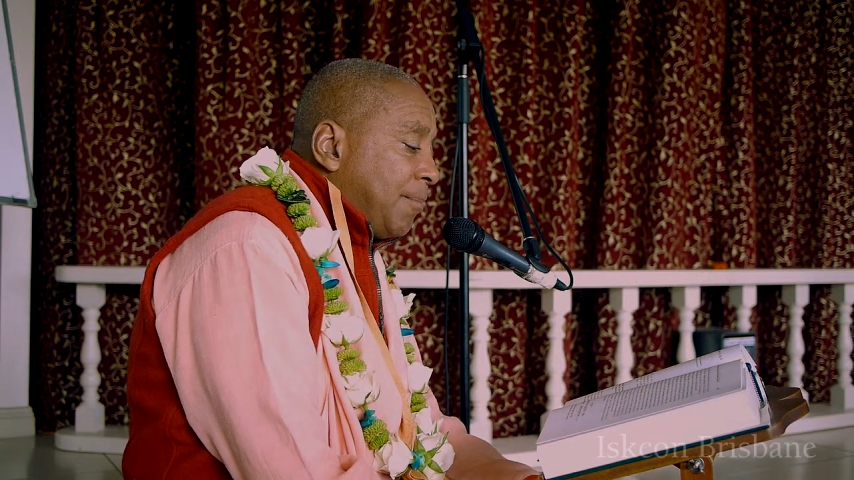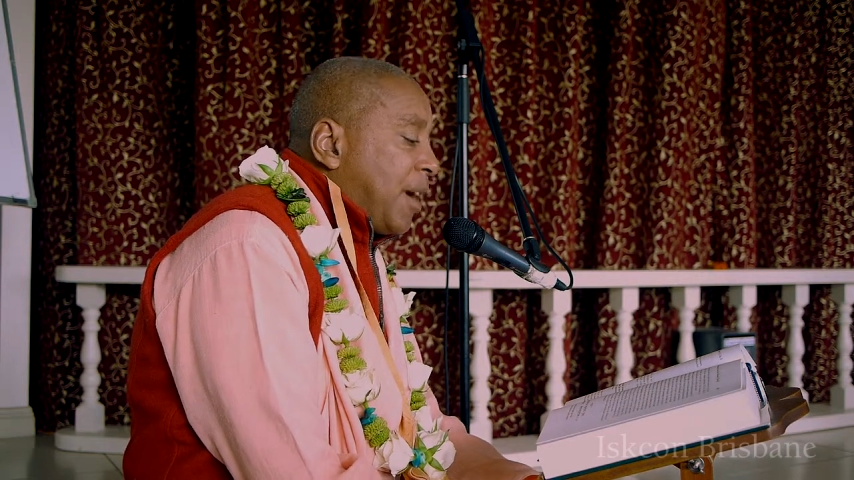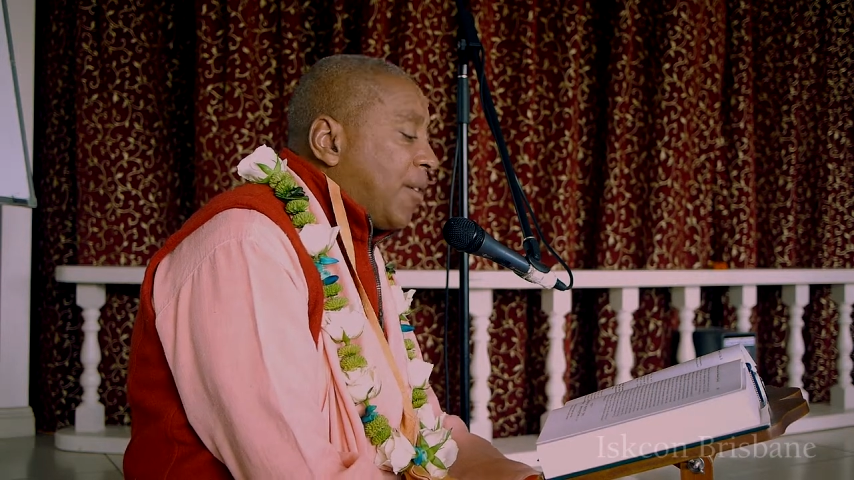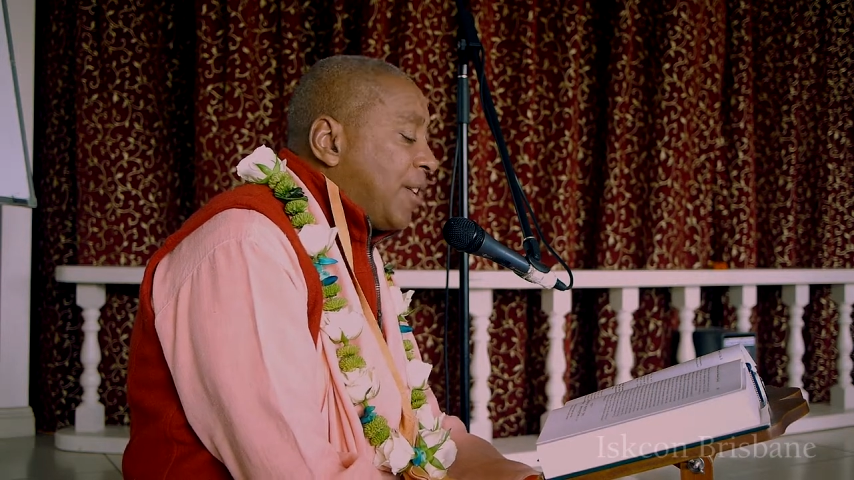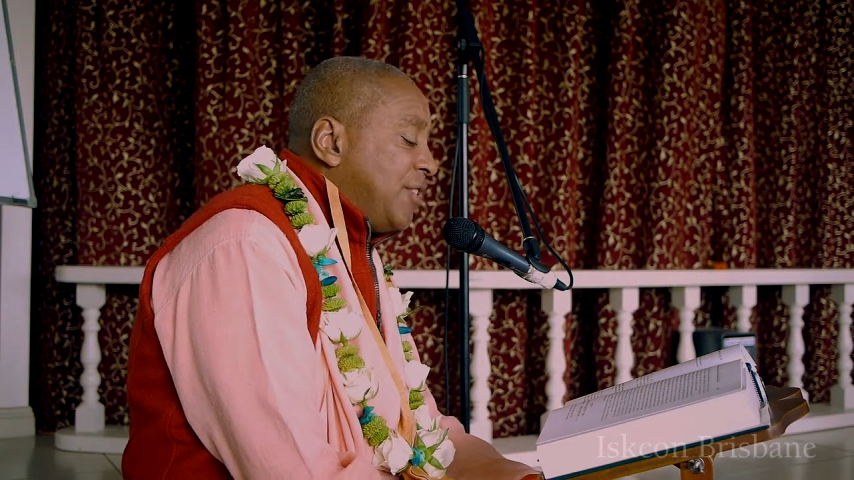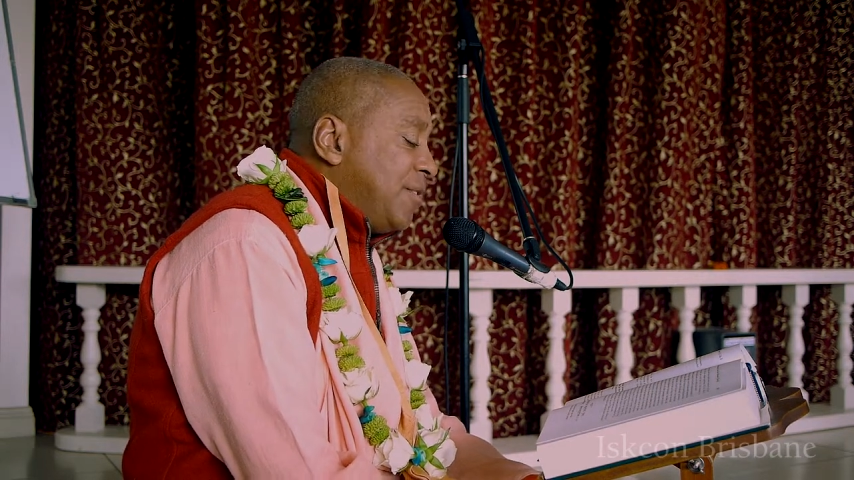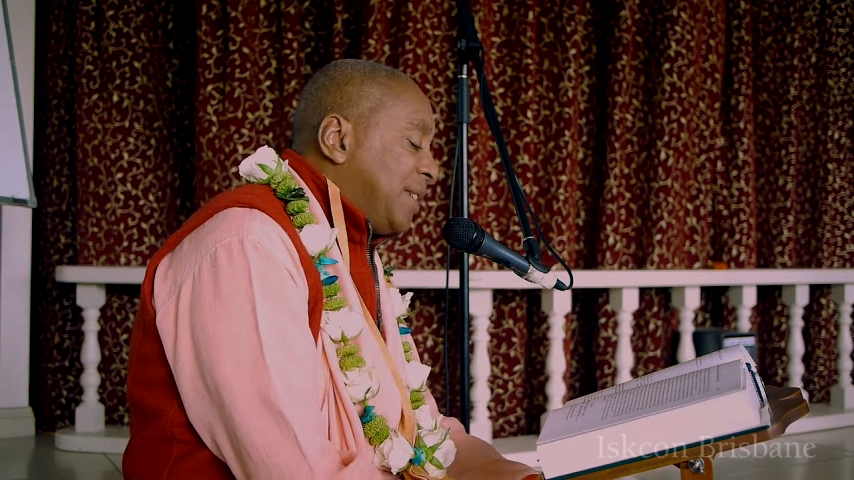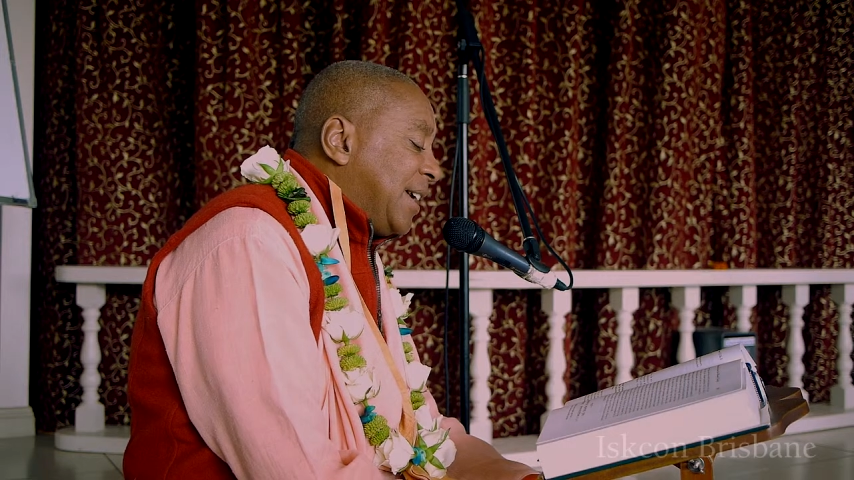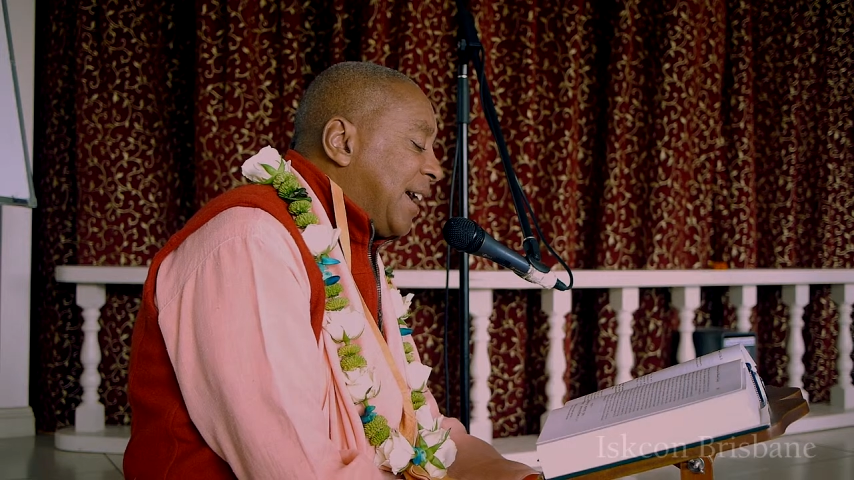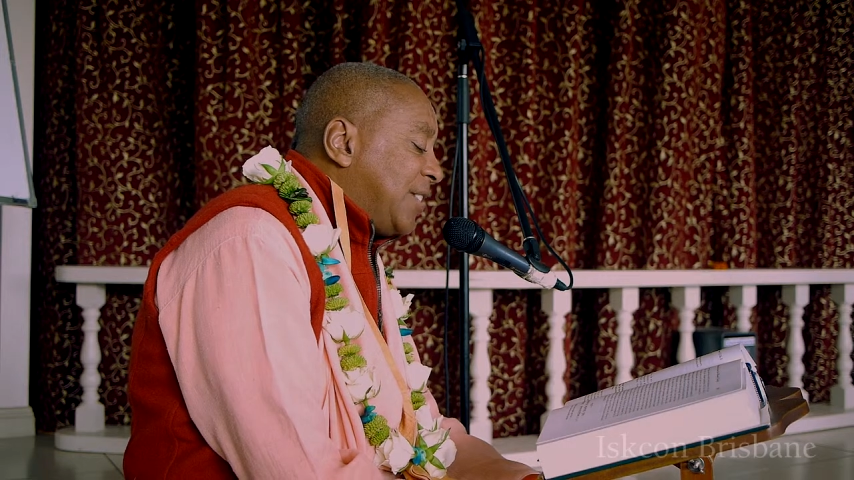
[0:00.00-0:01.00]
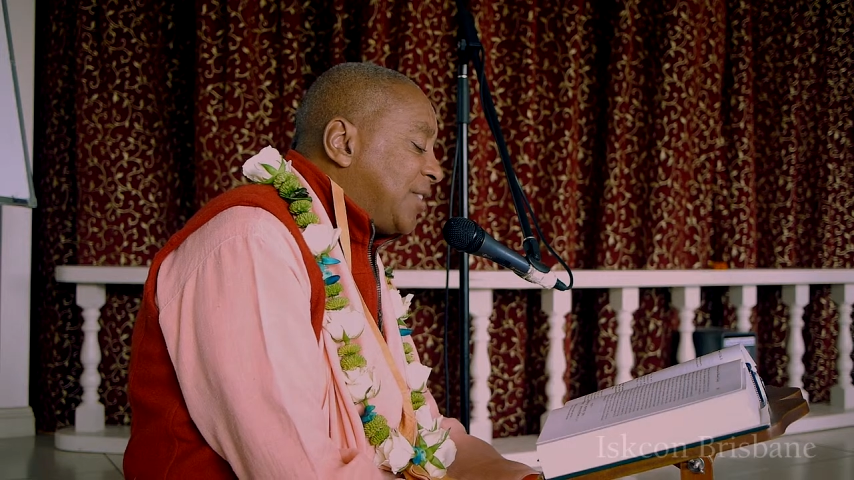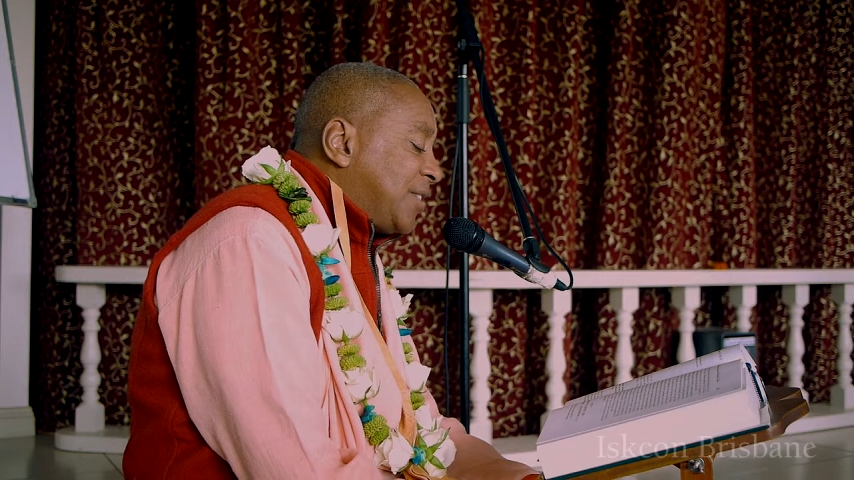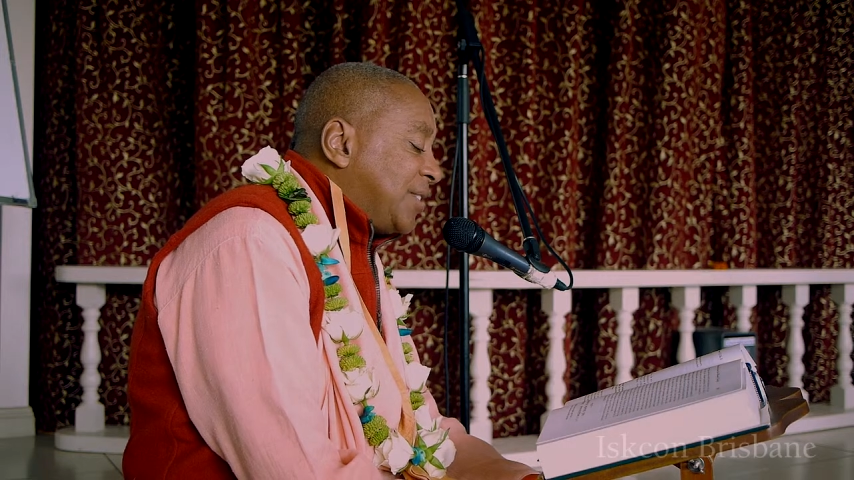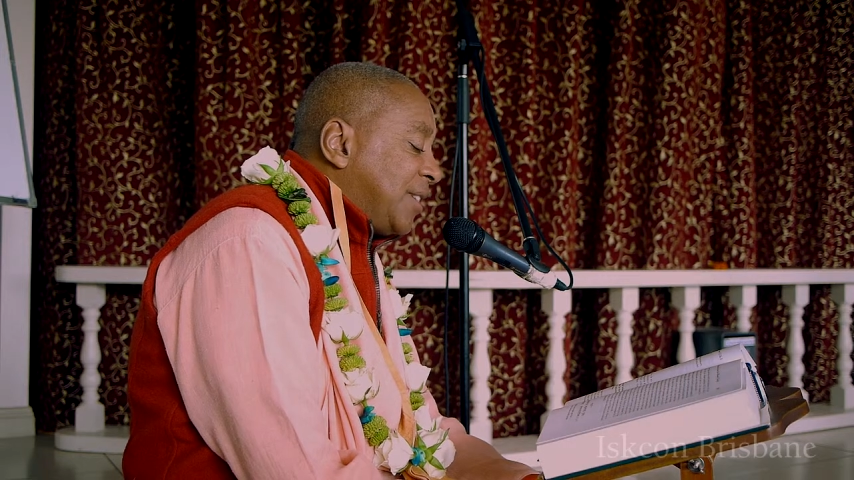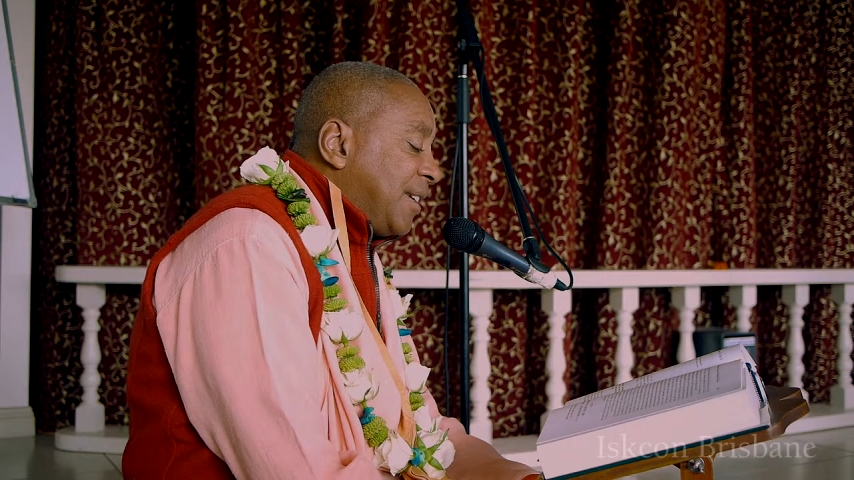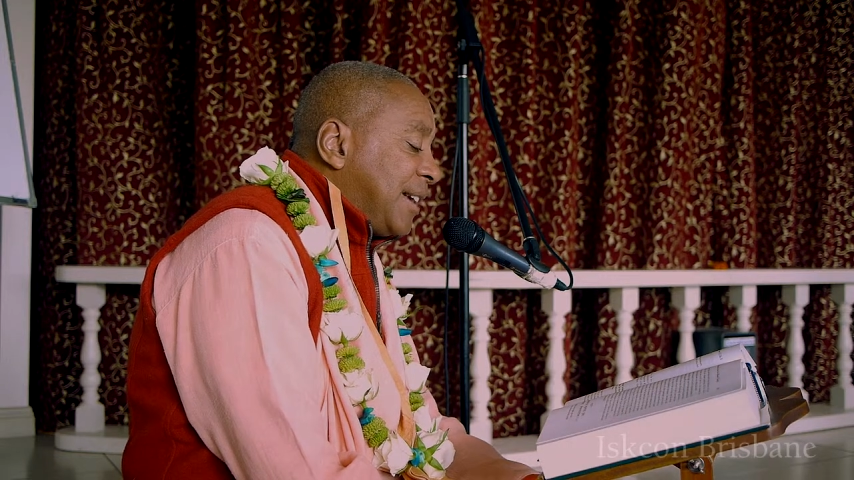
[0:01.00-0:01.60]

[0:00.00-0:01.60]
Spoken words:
Maharaj Nimi has